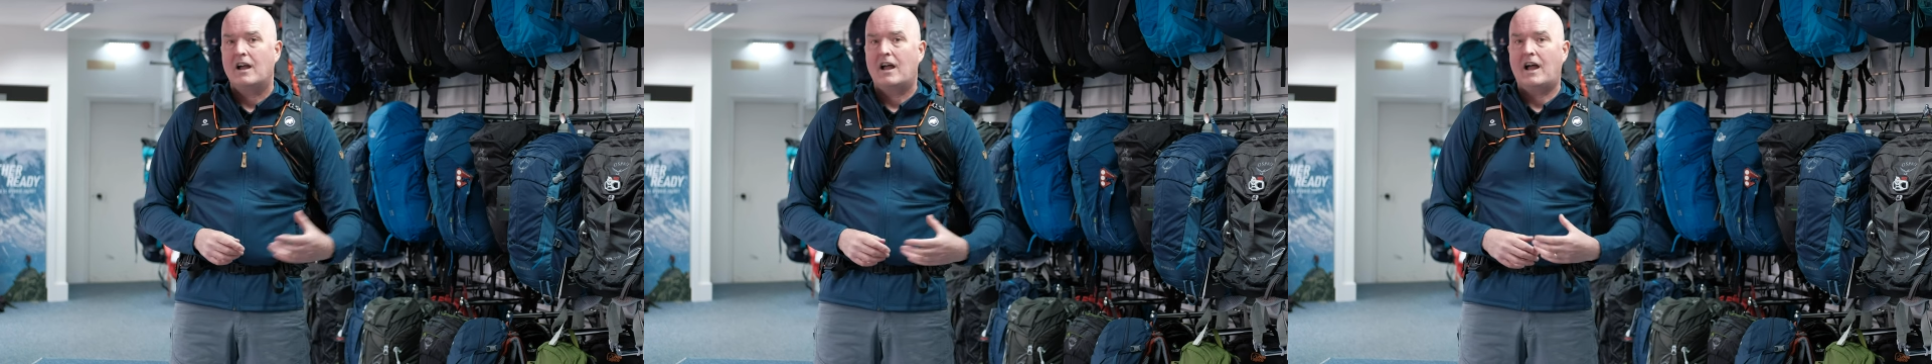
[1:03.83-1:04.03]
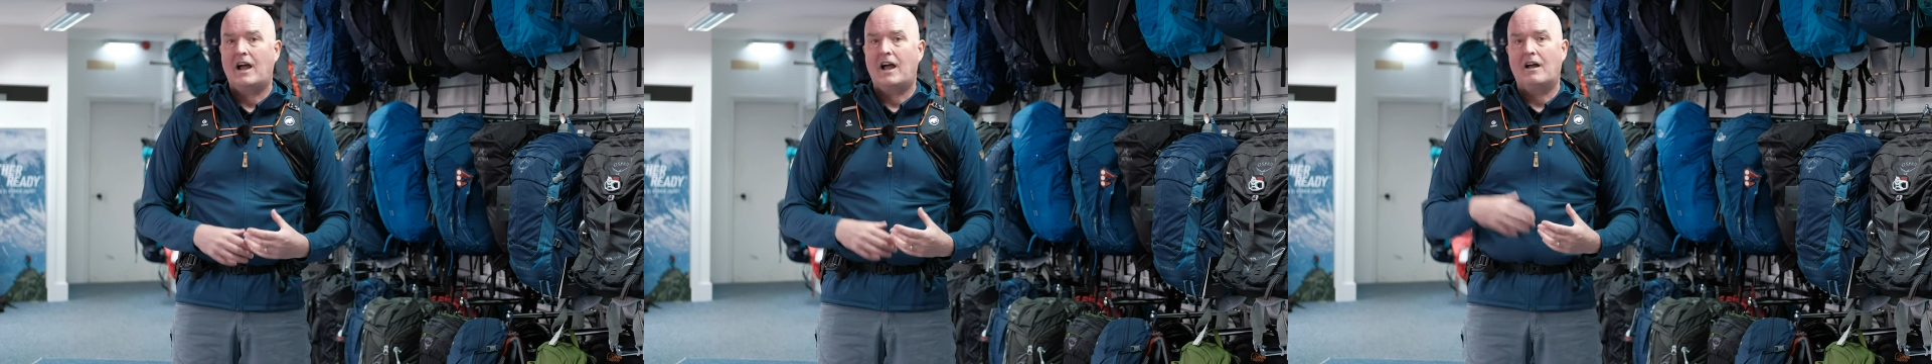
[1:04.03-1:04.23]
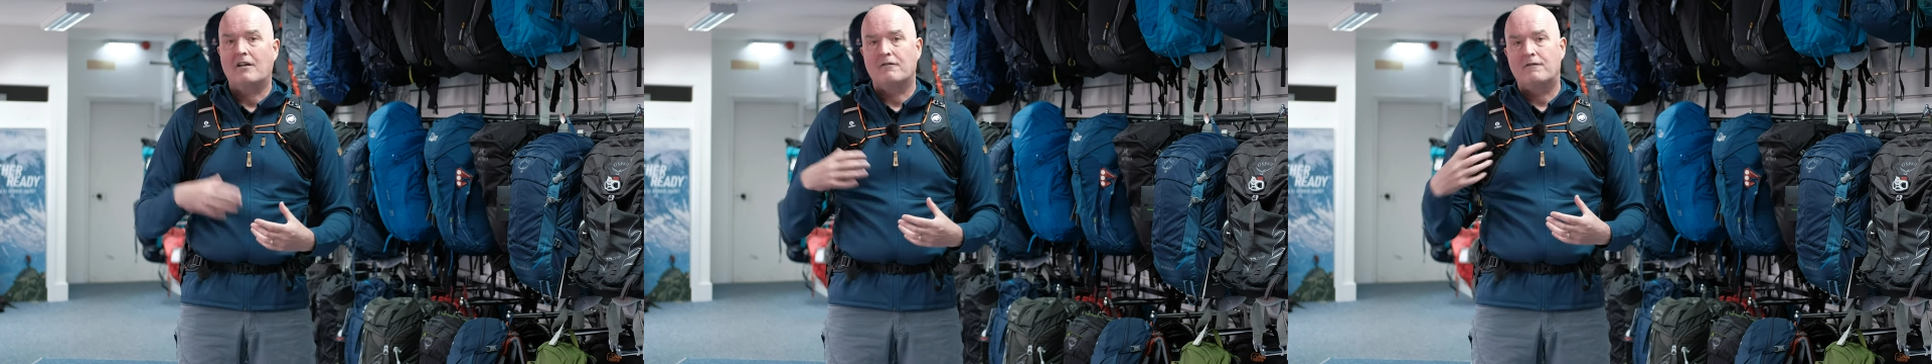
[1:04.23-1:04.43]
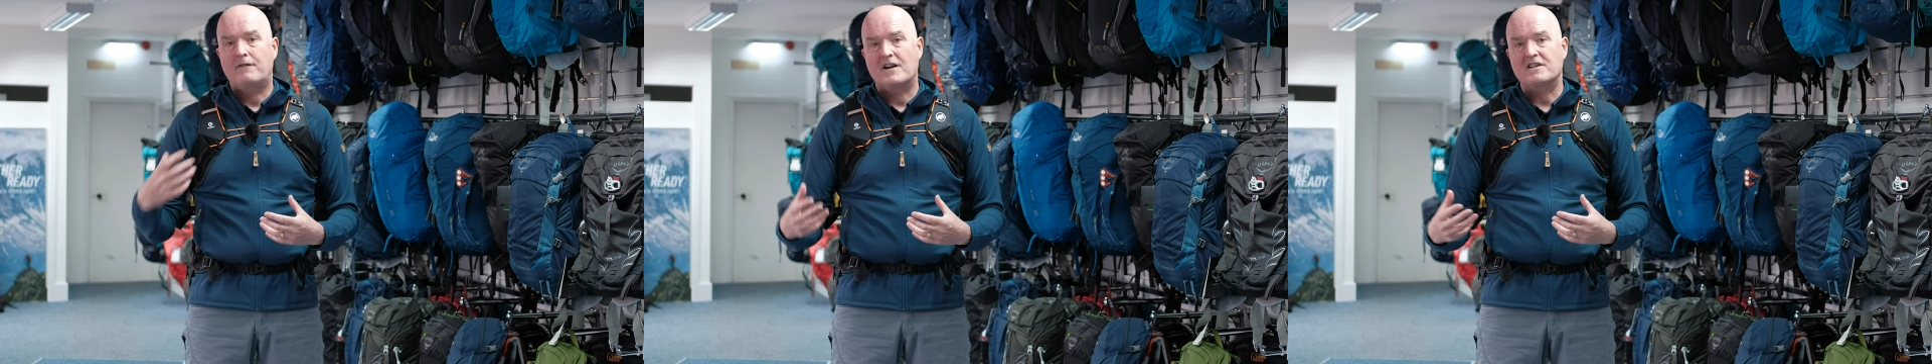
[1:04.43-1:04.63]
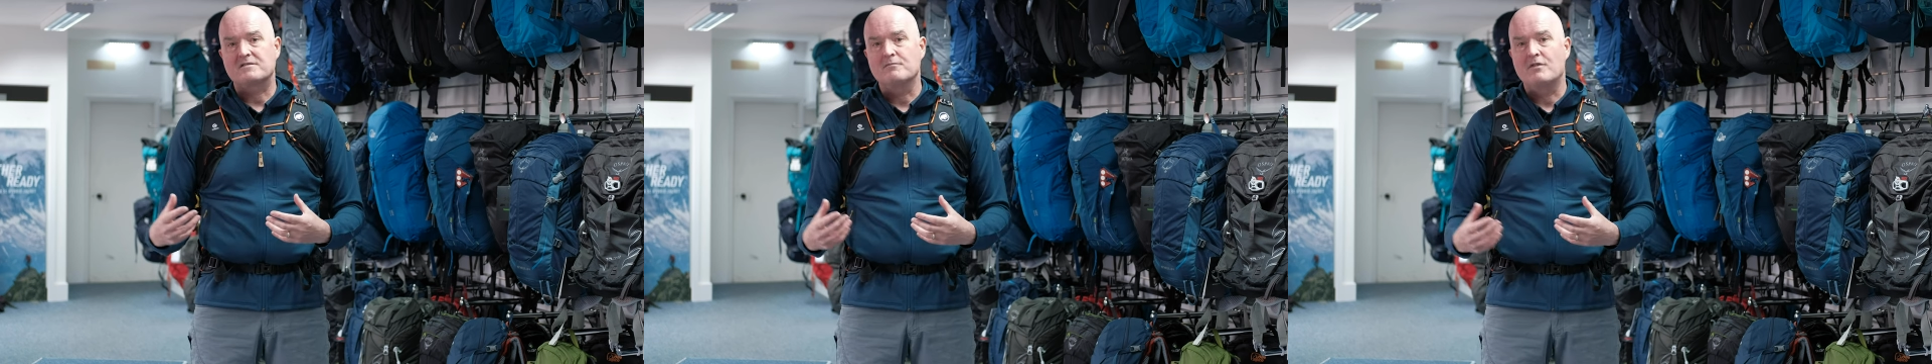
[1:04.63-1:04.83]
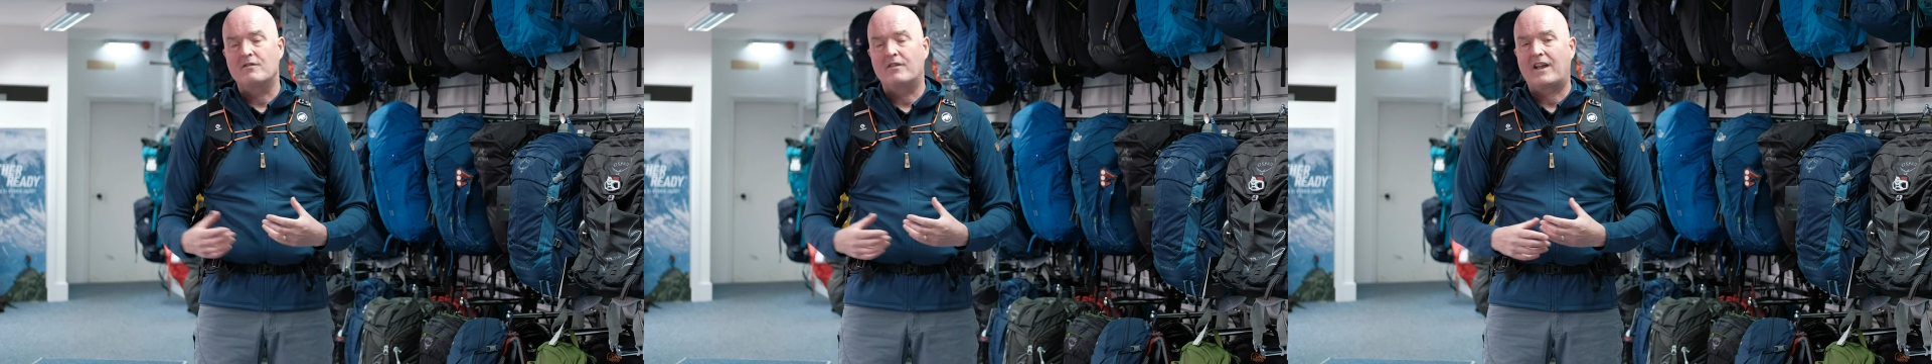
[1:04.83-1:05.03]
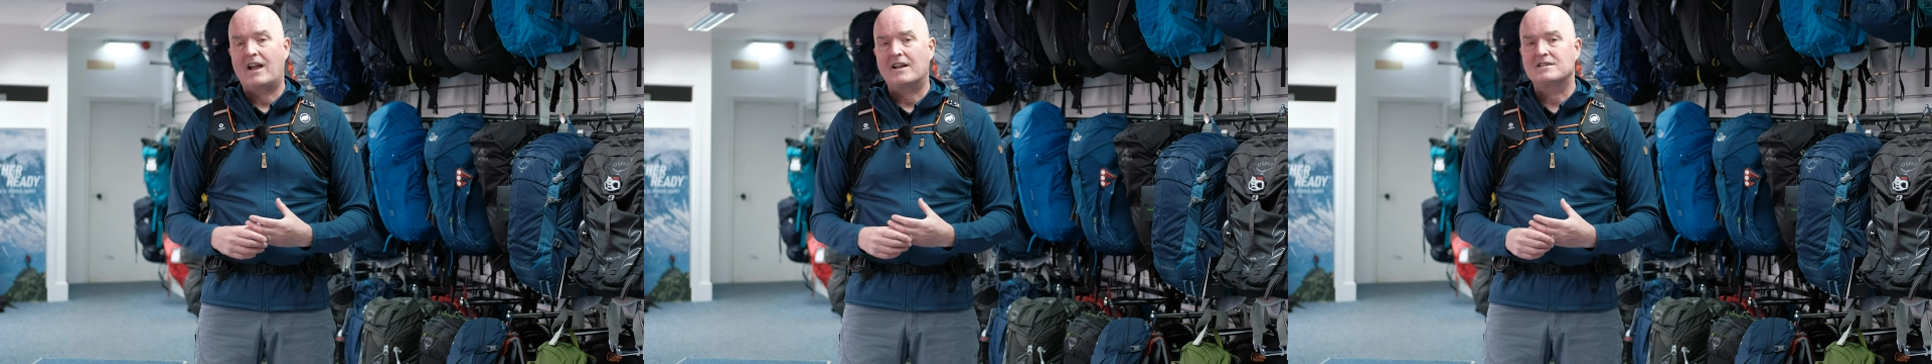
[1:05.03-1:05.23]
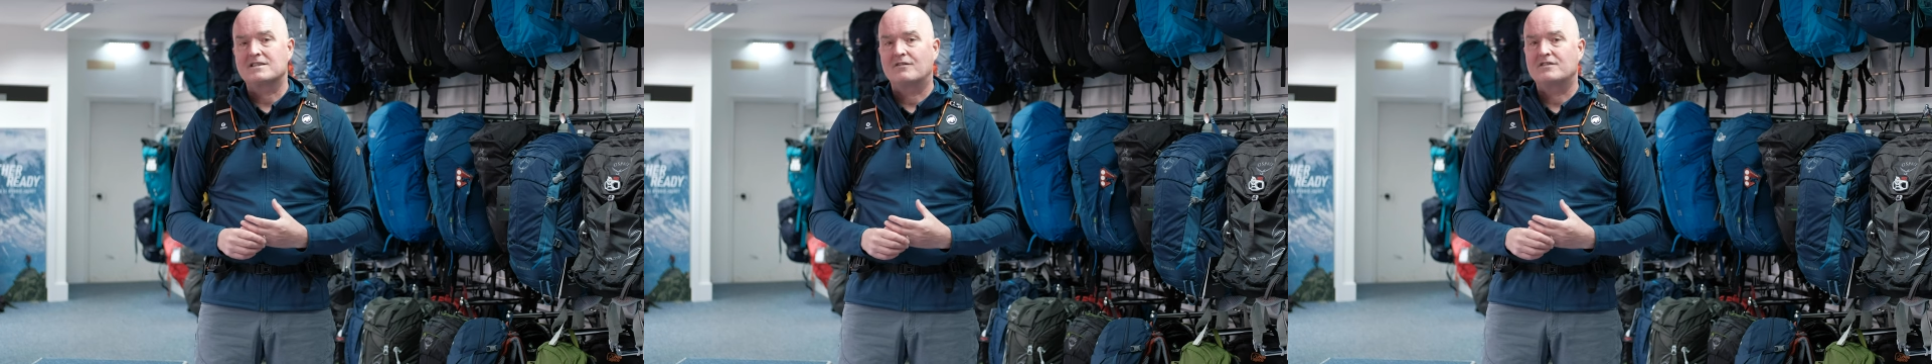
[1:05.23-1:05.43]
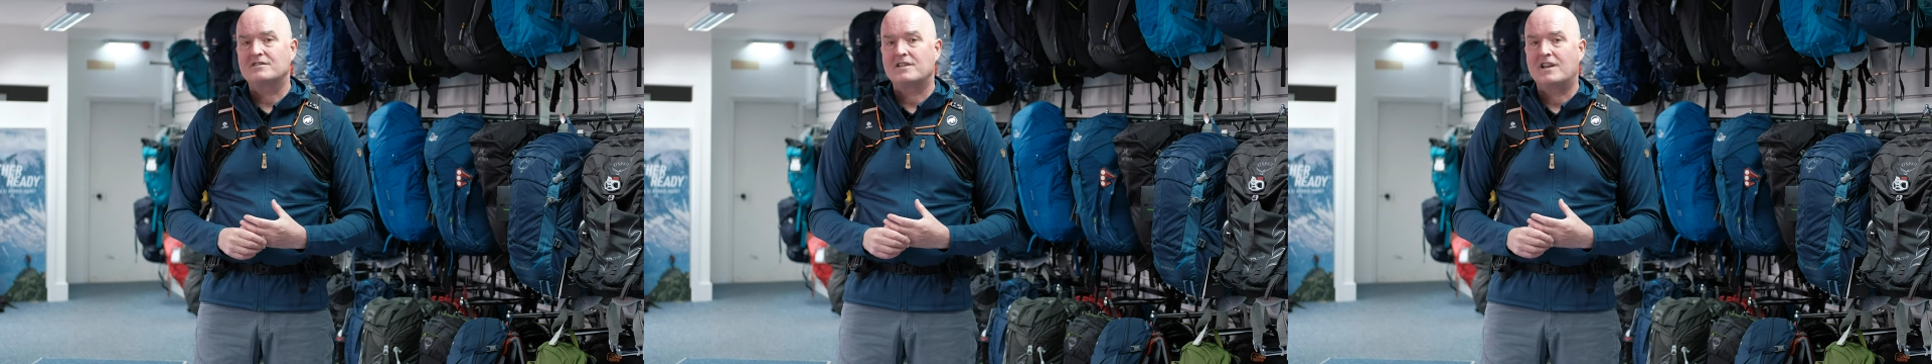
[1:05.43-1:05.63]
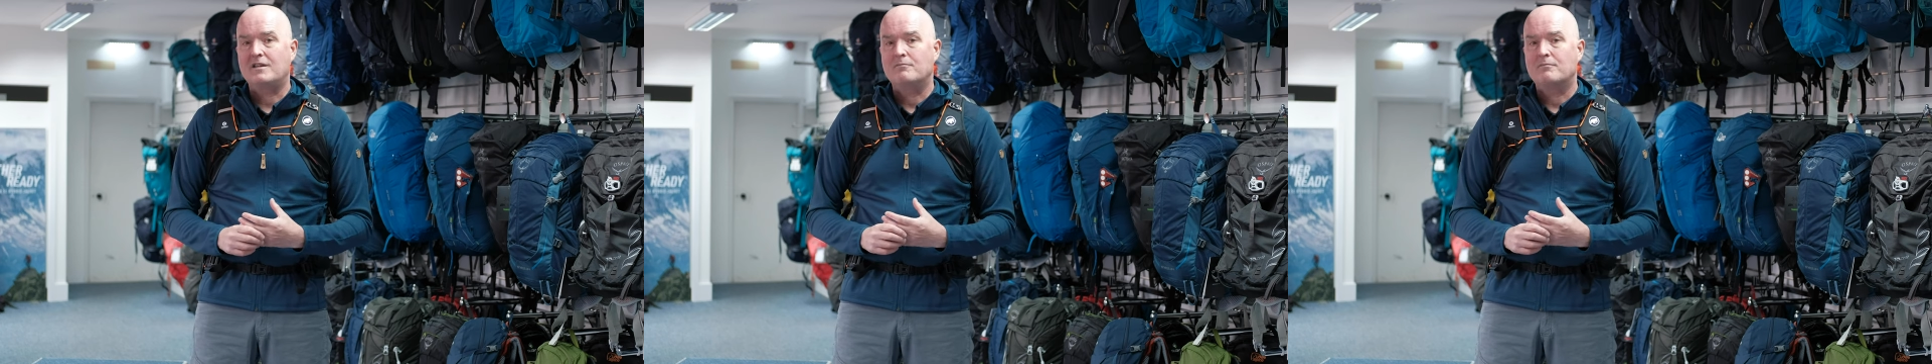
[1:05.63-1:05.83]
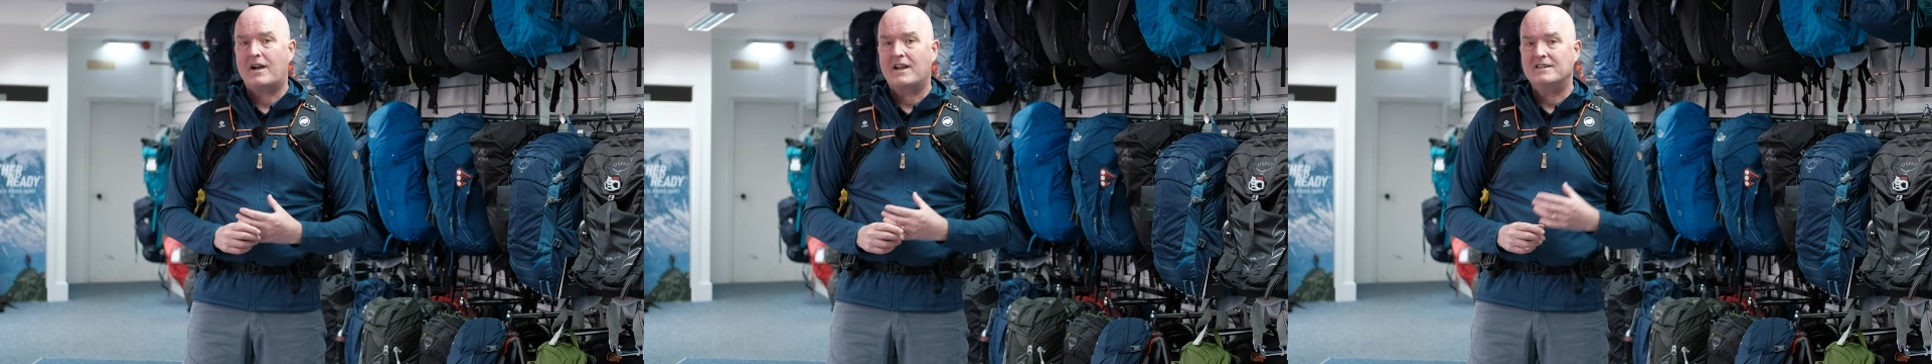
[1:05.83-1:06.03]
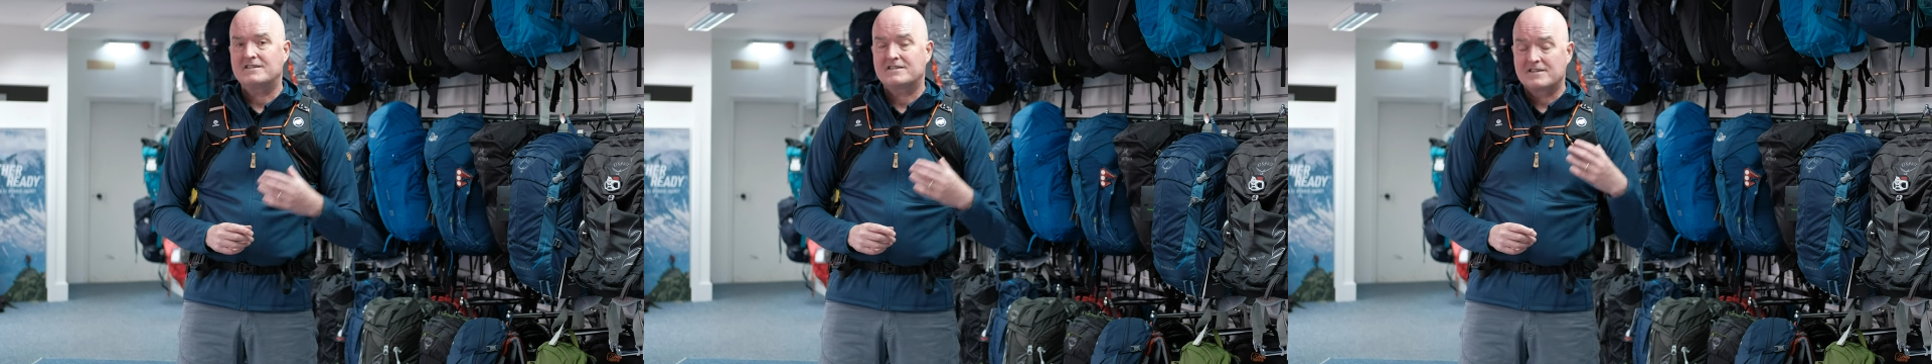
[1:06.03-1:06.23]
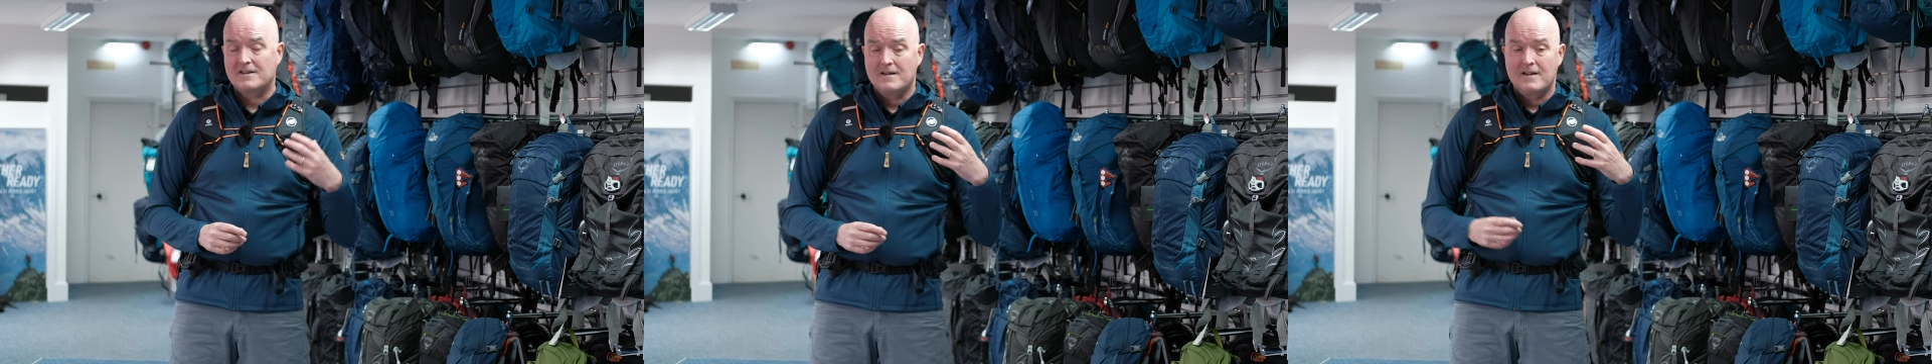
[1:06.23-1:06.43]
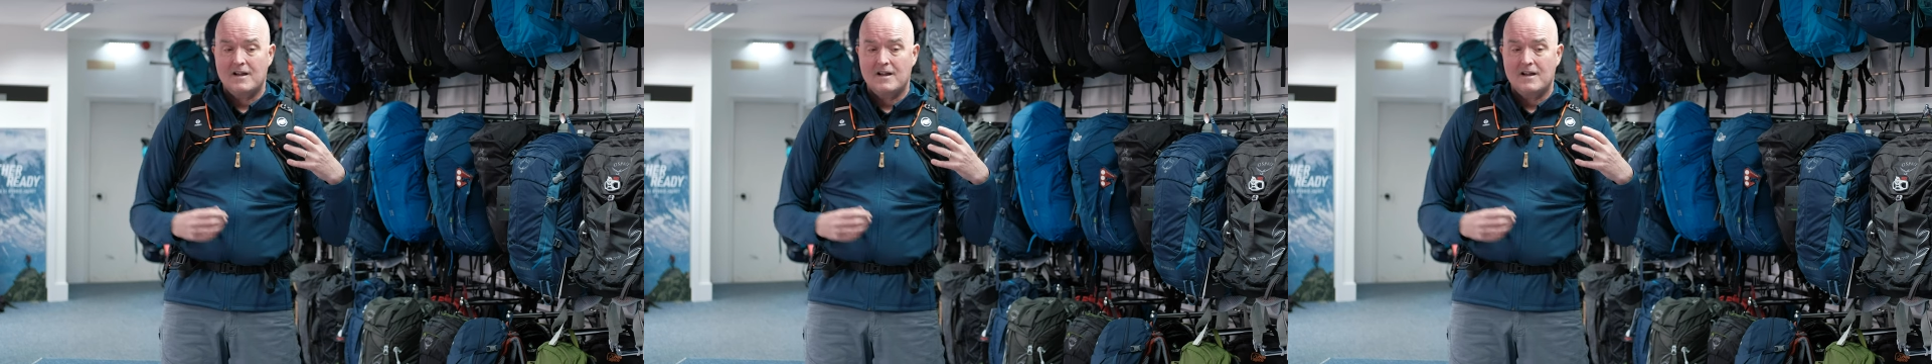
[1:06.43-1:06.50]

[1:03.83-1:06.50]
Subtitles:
and fast moving activity based